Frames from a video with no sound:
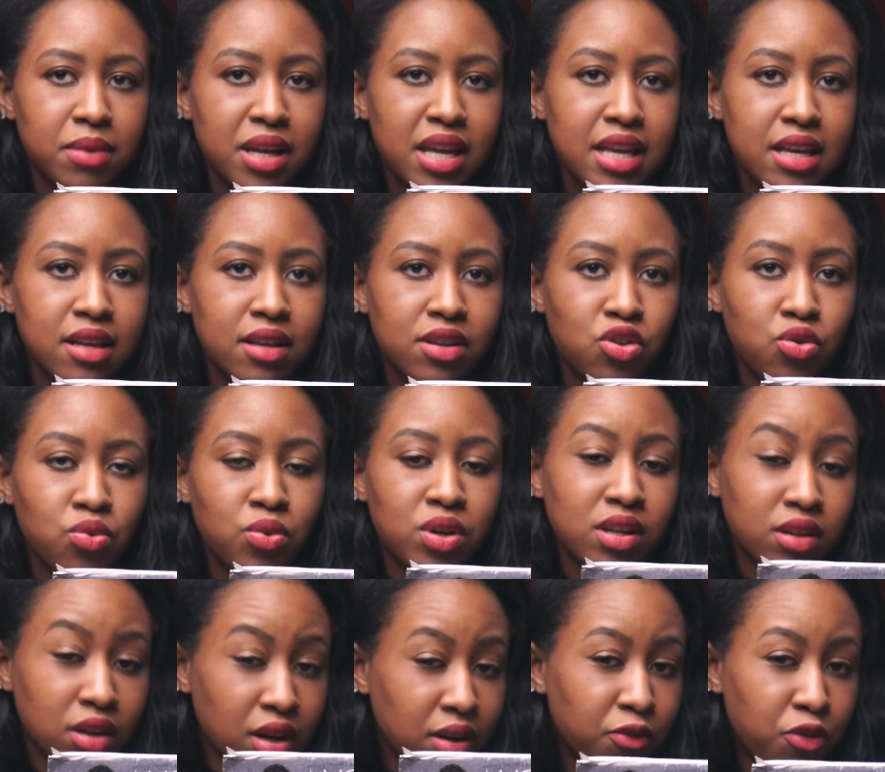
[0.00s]
you
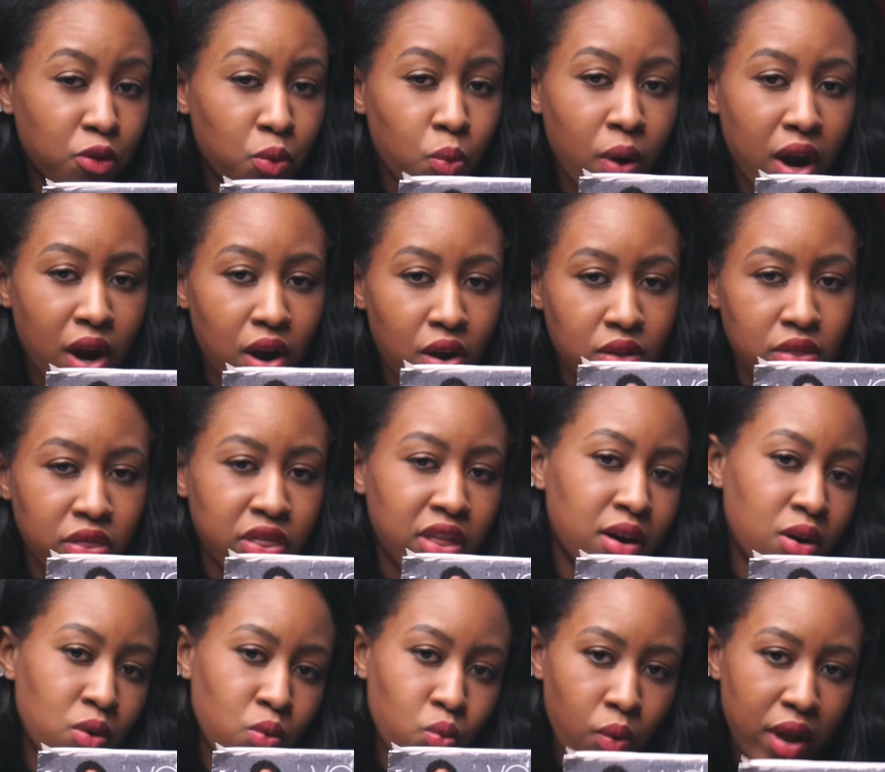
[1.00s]
would look for where
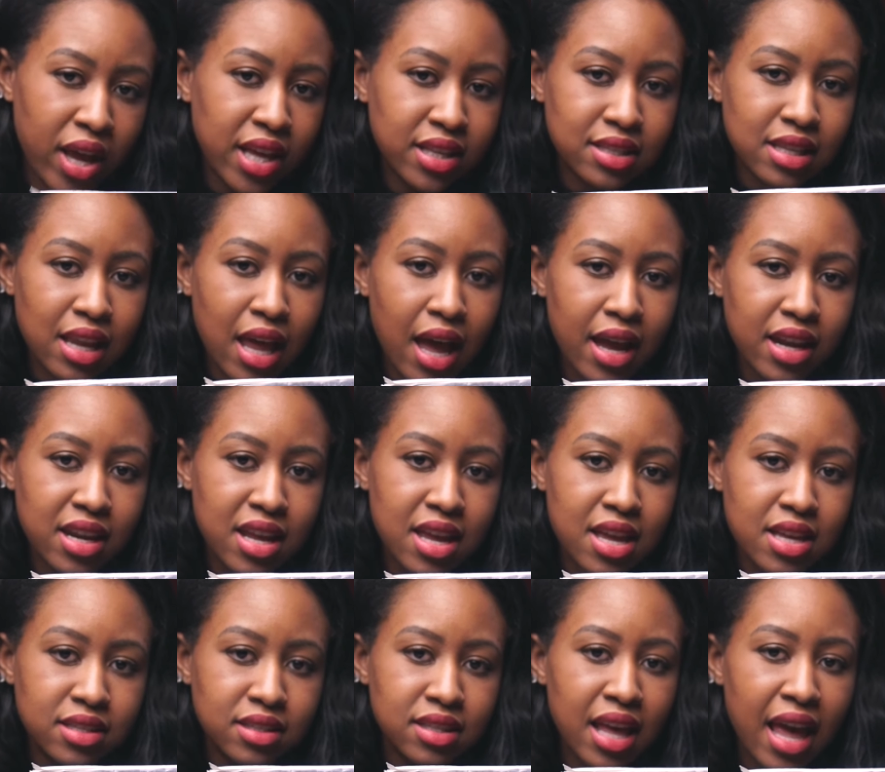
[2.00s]
the waistline
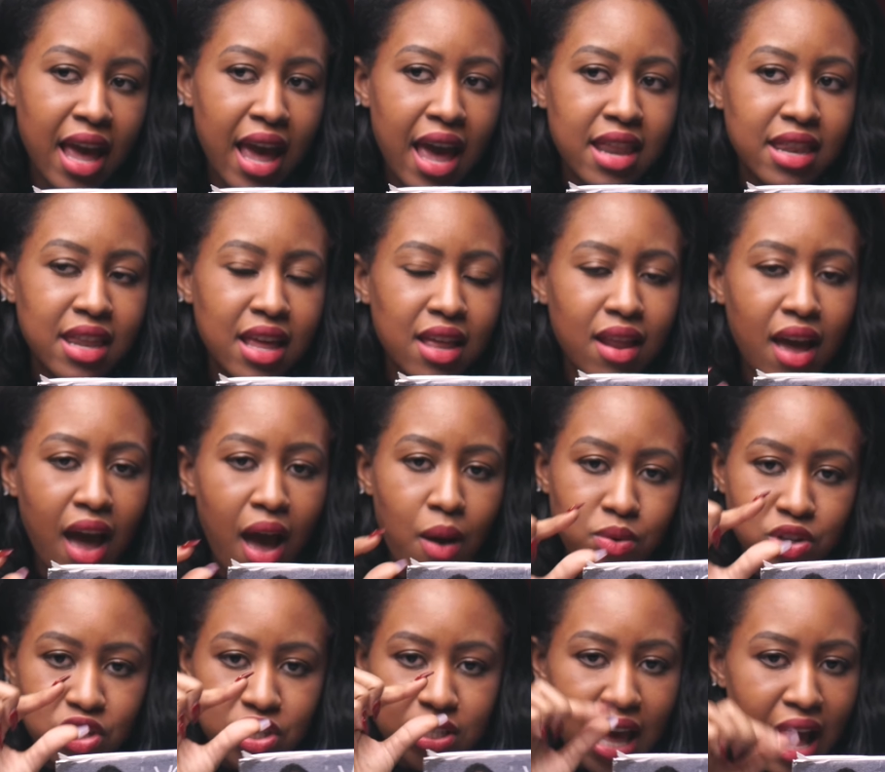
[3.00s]
is, and then I
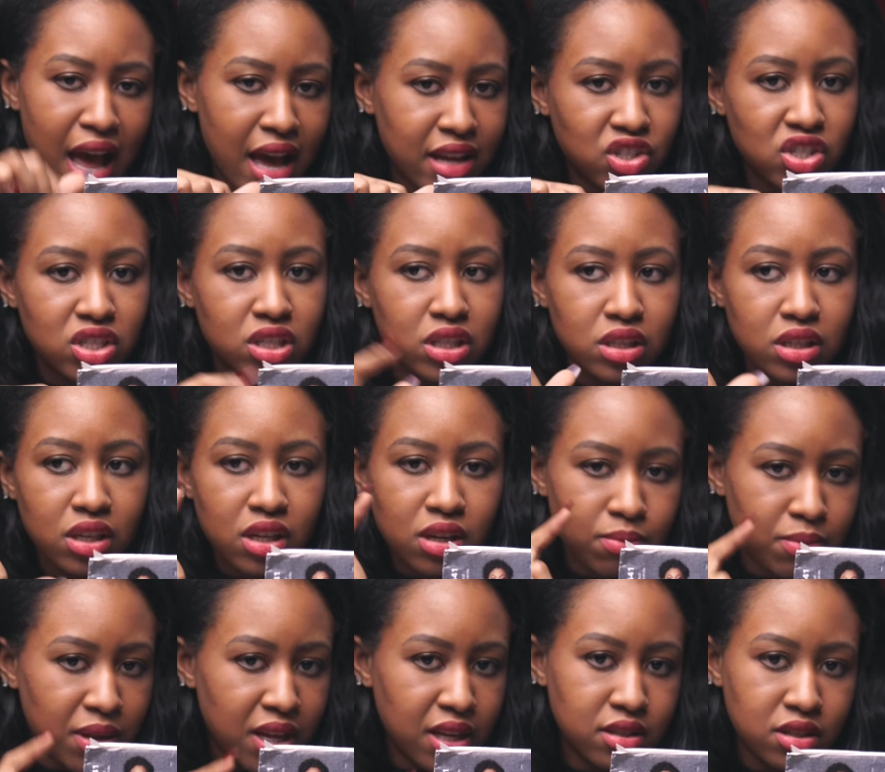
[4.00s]
would just add just a
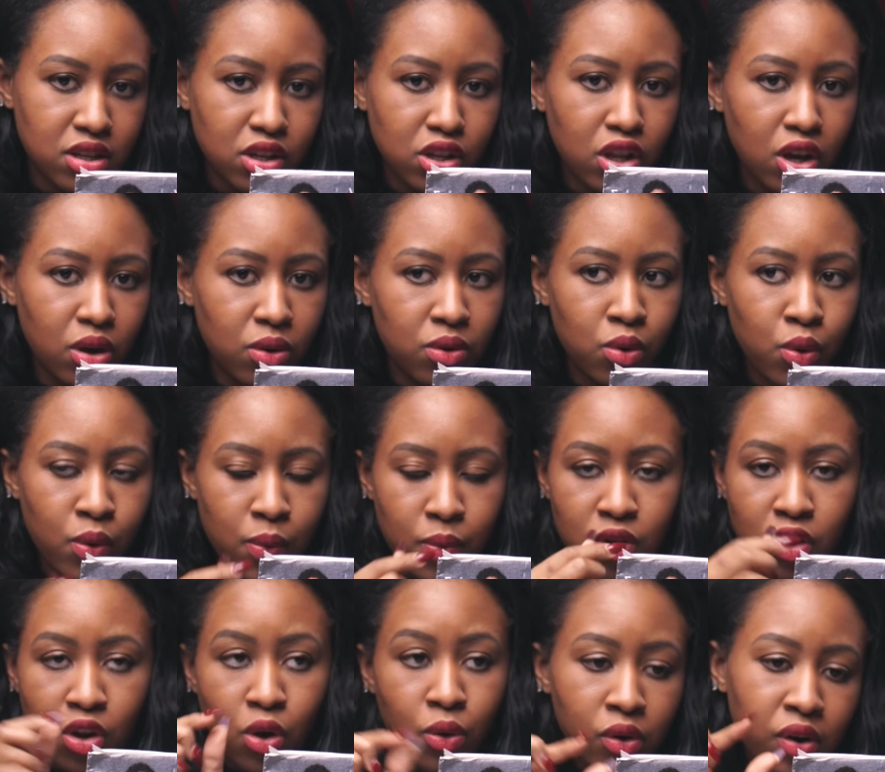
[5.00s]
little bit to
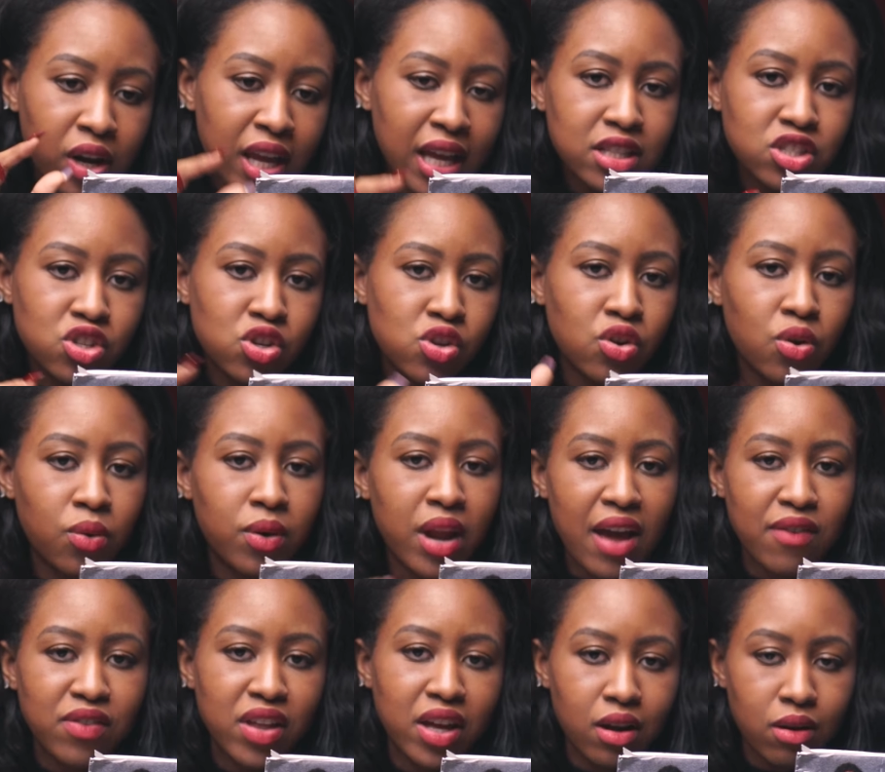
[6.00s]
lower it so you don't
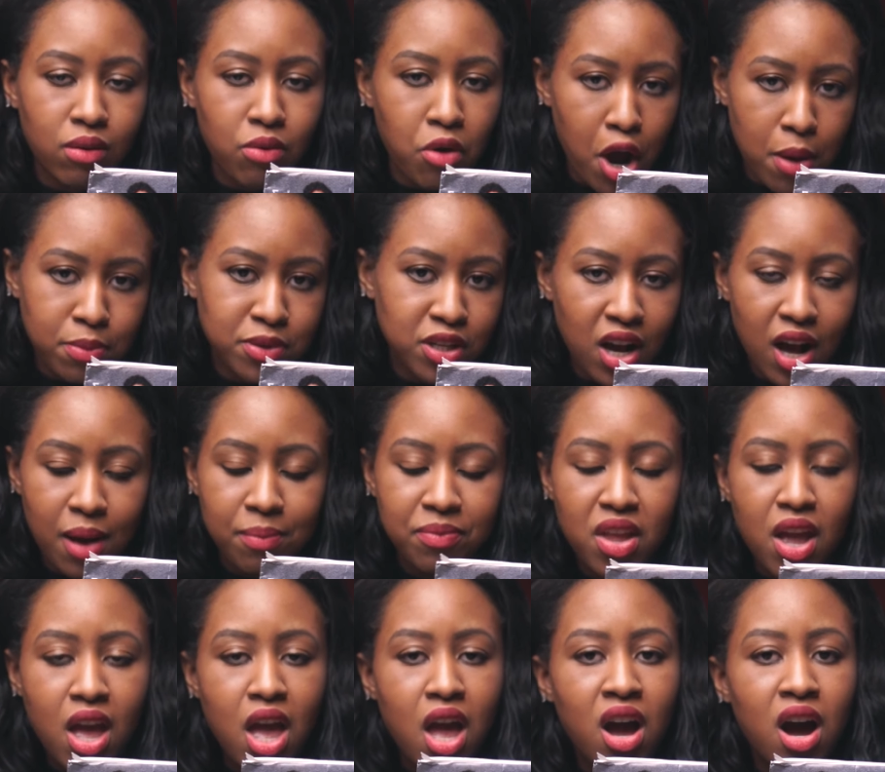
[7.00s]
have like a crop top,
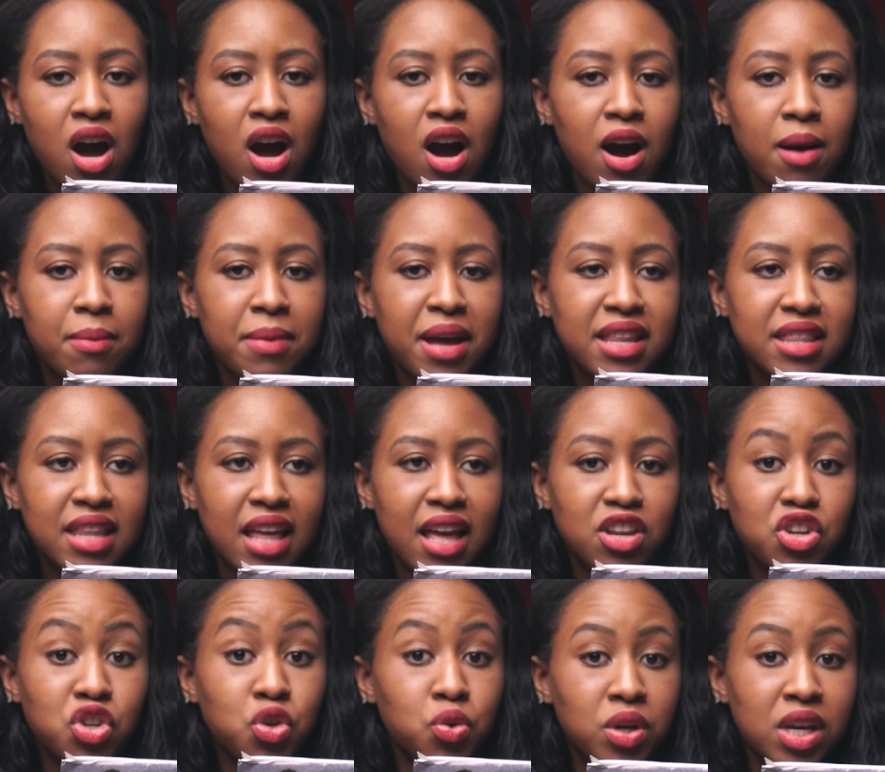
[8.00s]
and
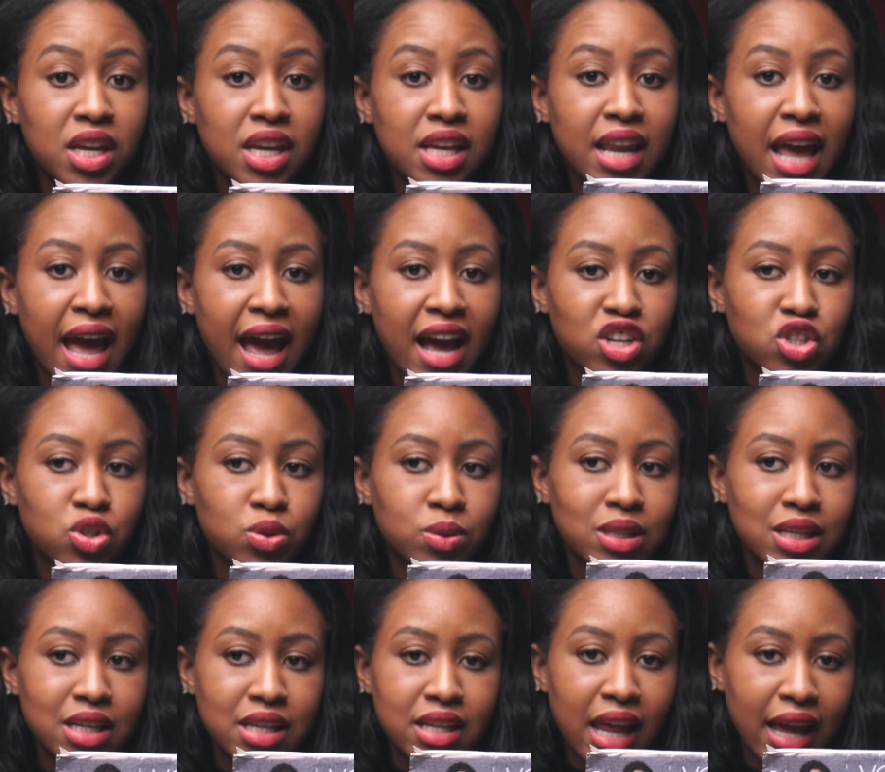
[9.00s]
then you can
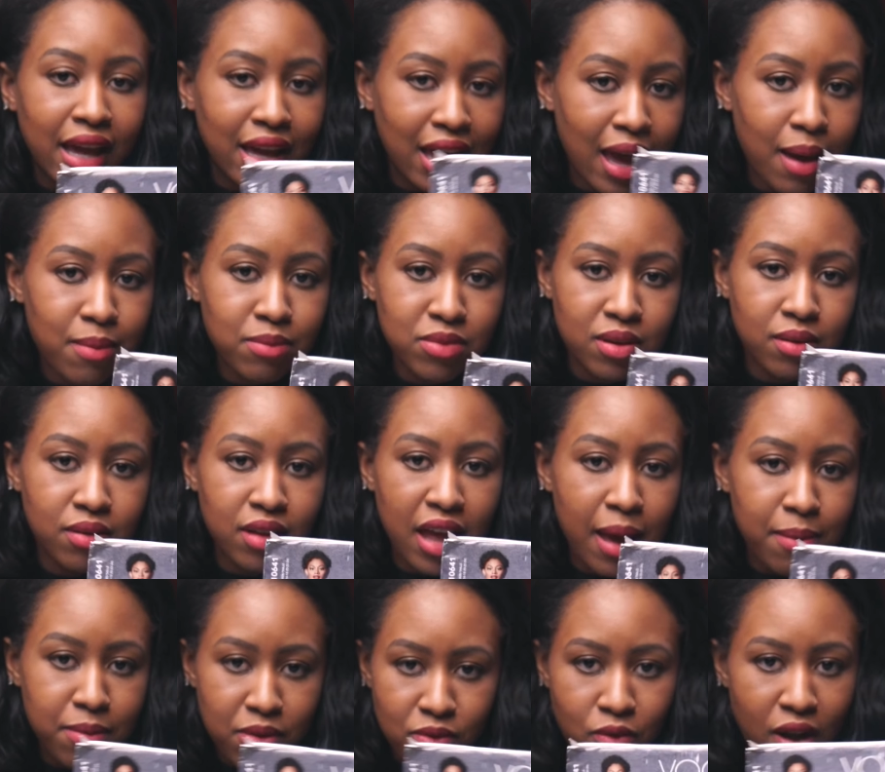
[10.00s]
actually like hem
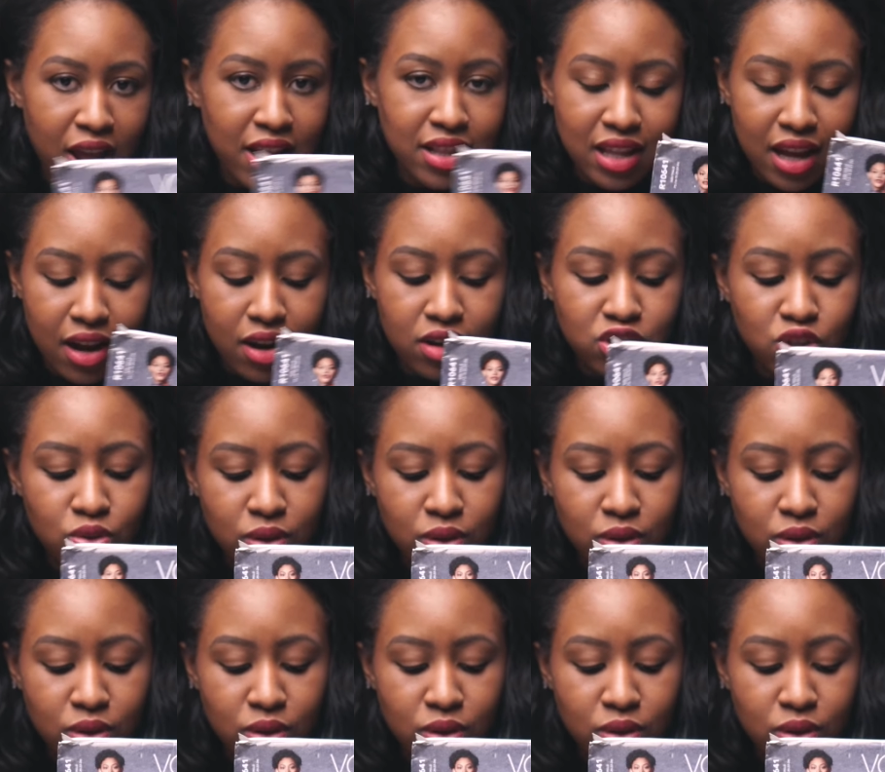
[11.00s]
it right there.